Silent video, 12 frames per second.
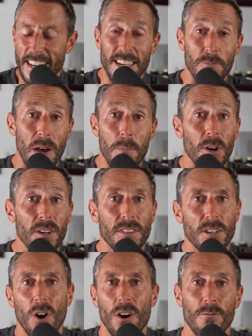In my book,
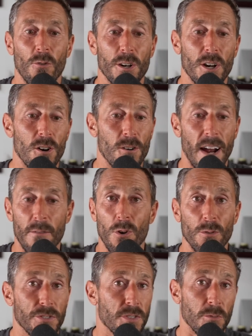The Carnivore Code, I
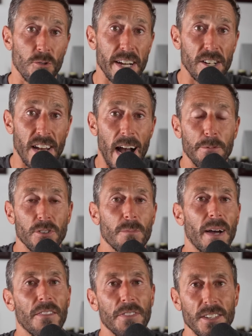wrote some great chapters
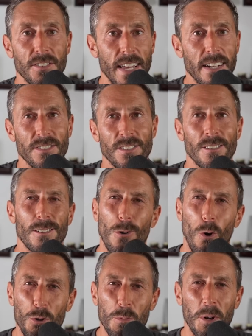about this. That is an
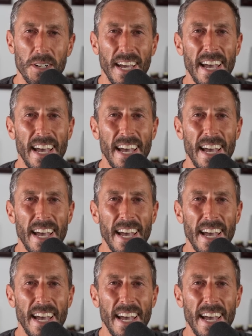older book.